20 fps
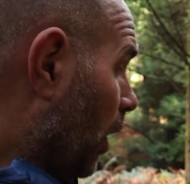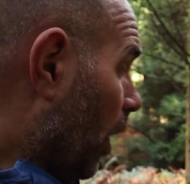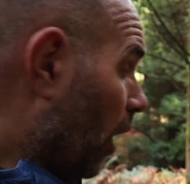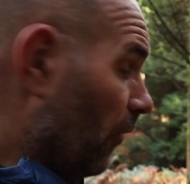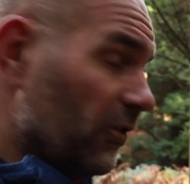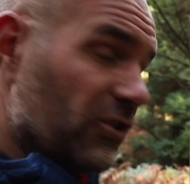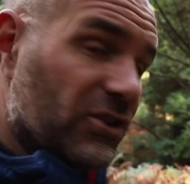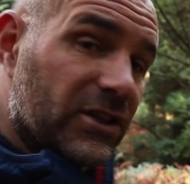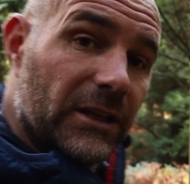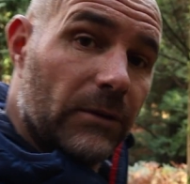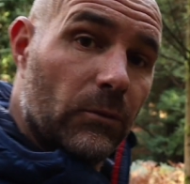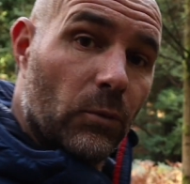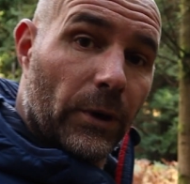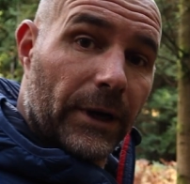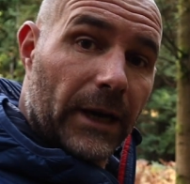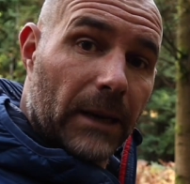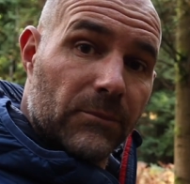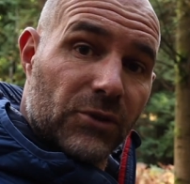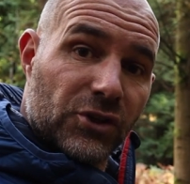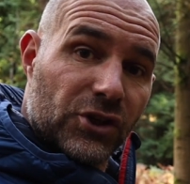Obviously,
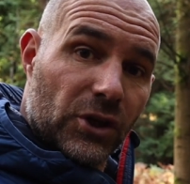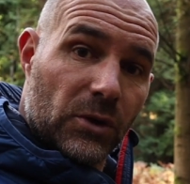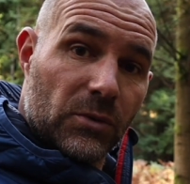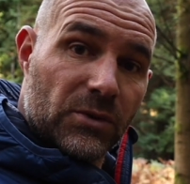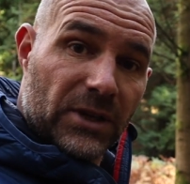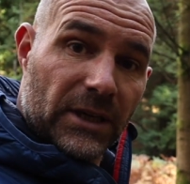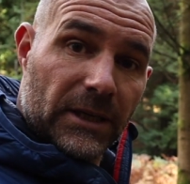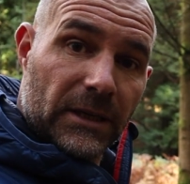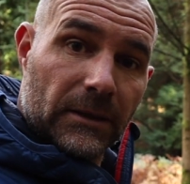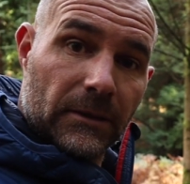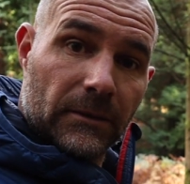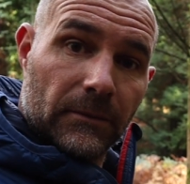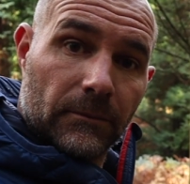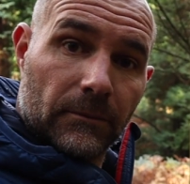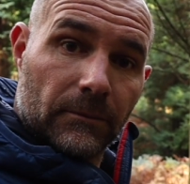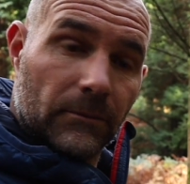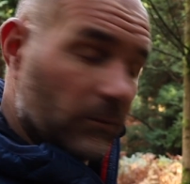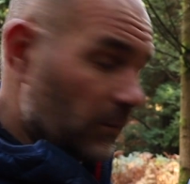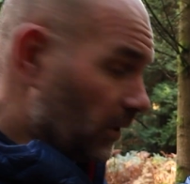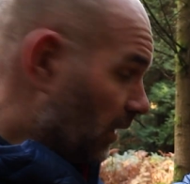when I'm shooting
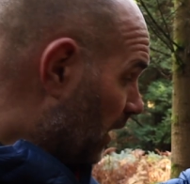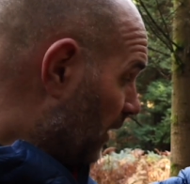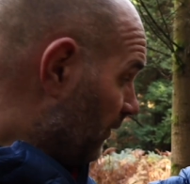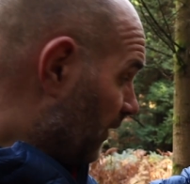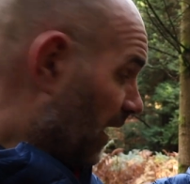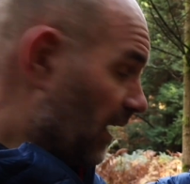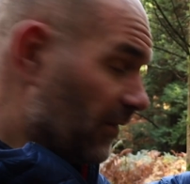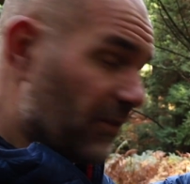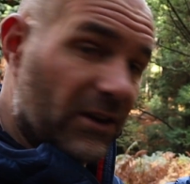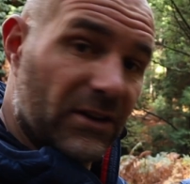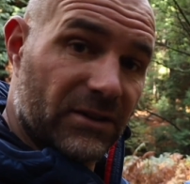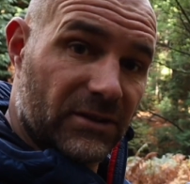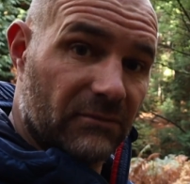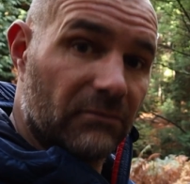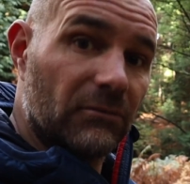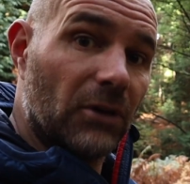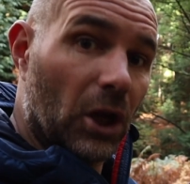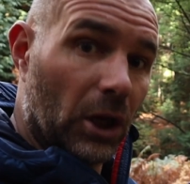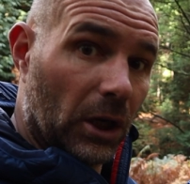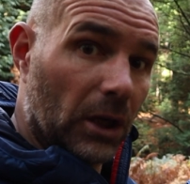like that, there's
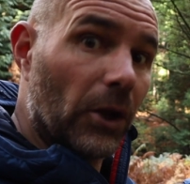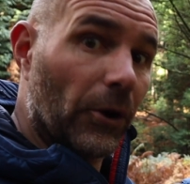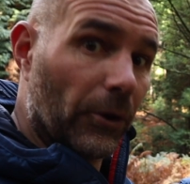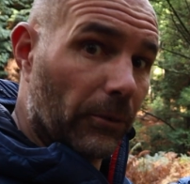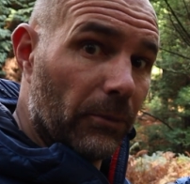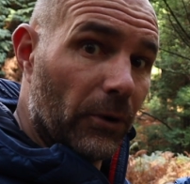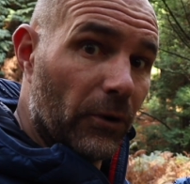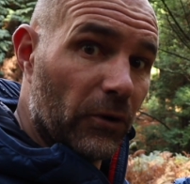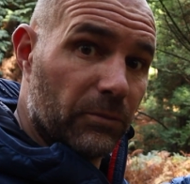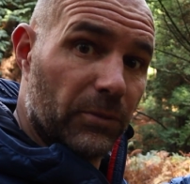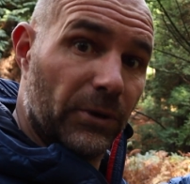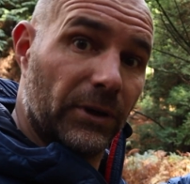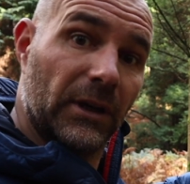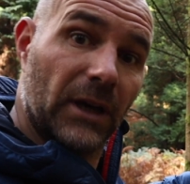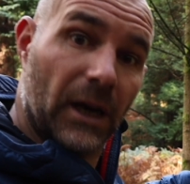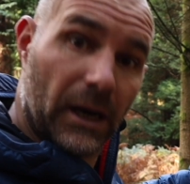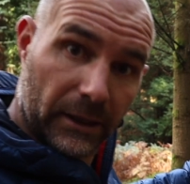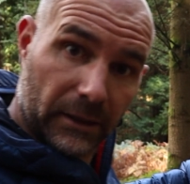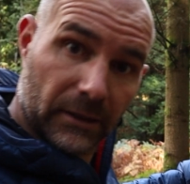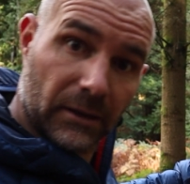a lot of movement,
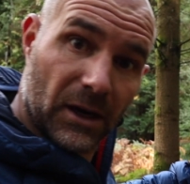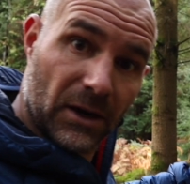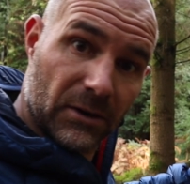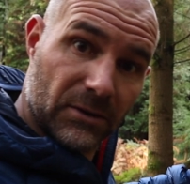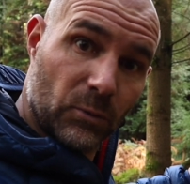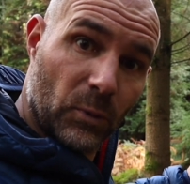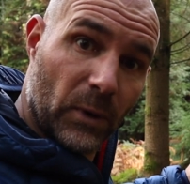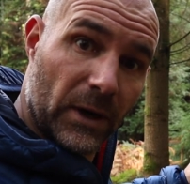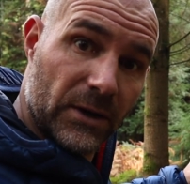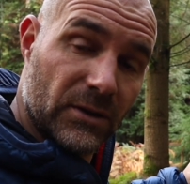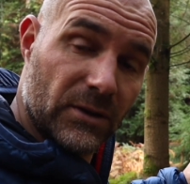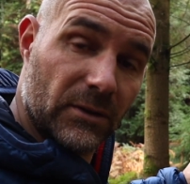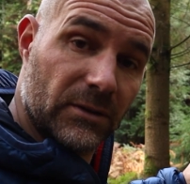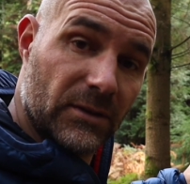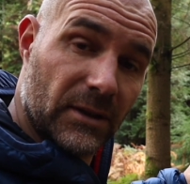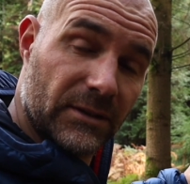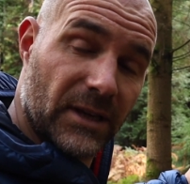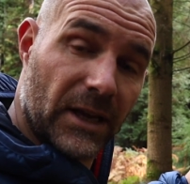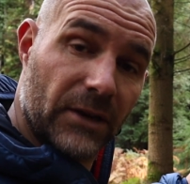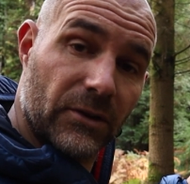like I
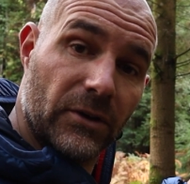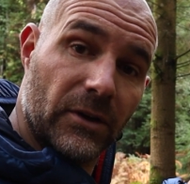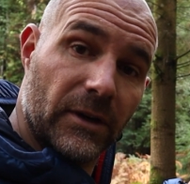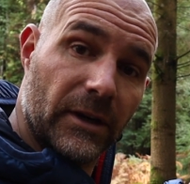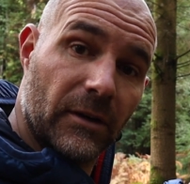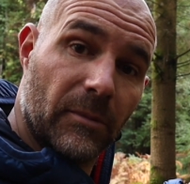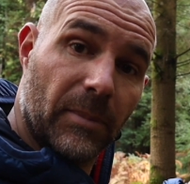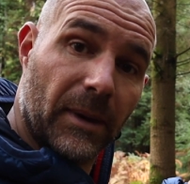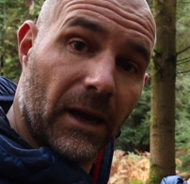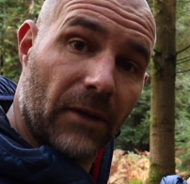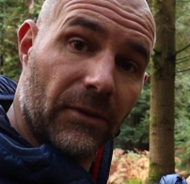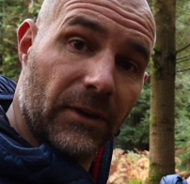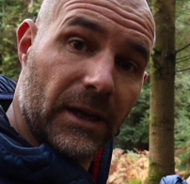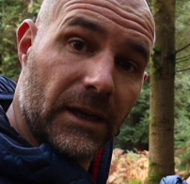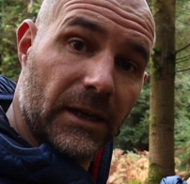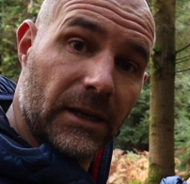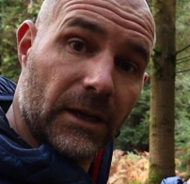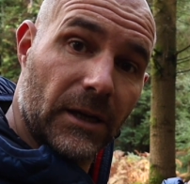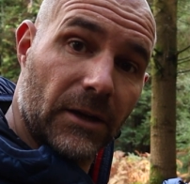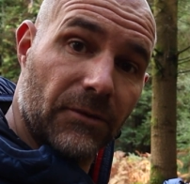said earlier about
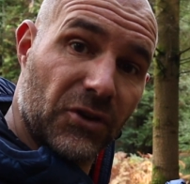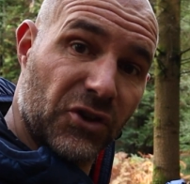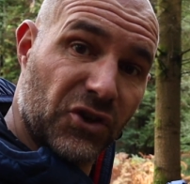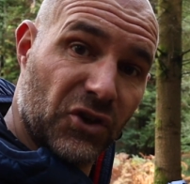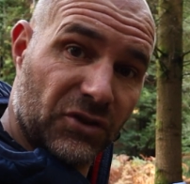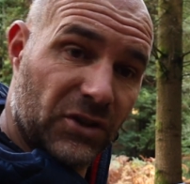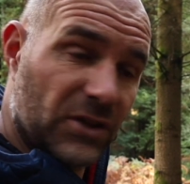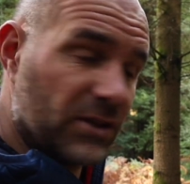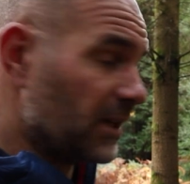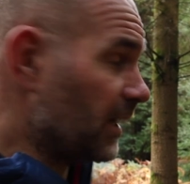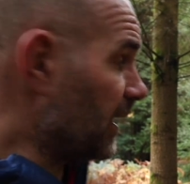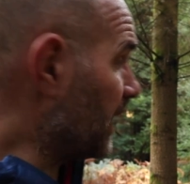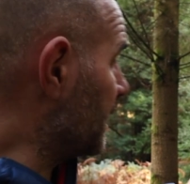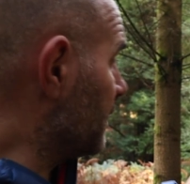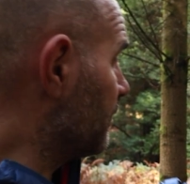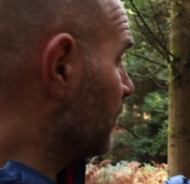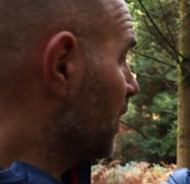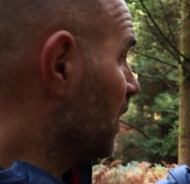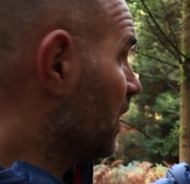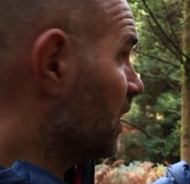the shutter
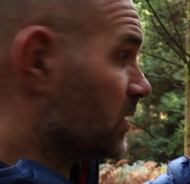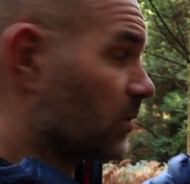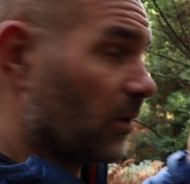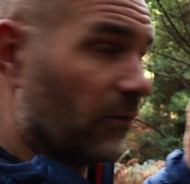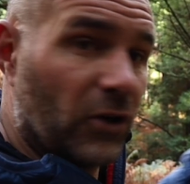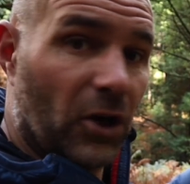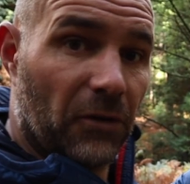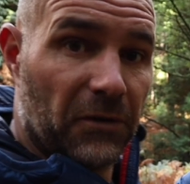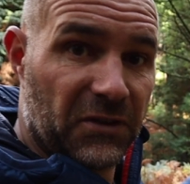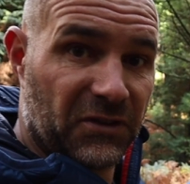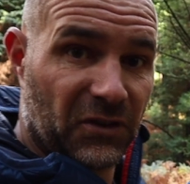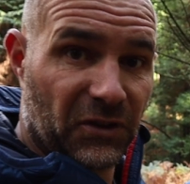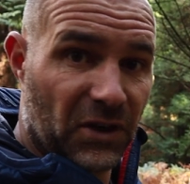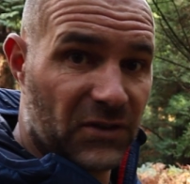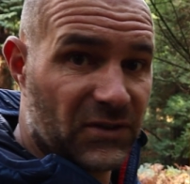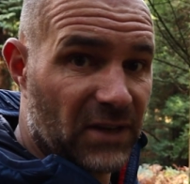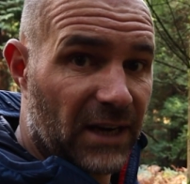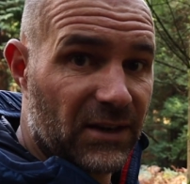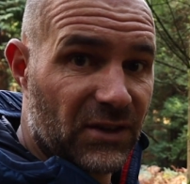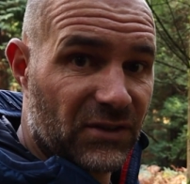delay. So I've got this on a
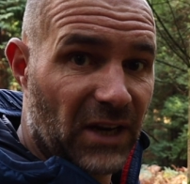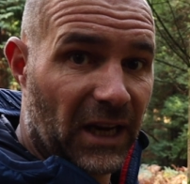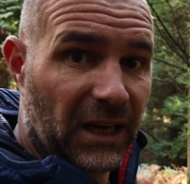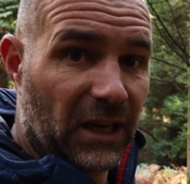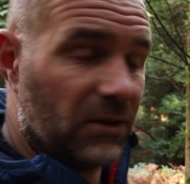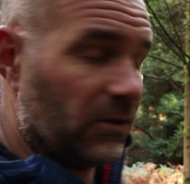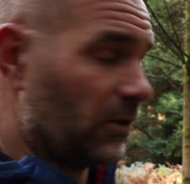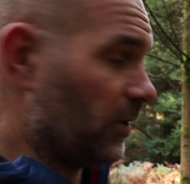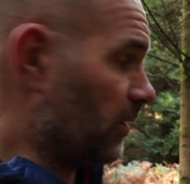10-second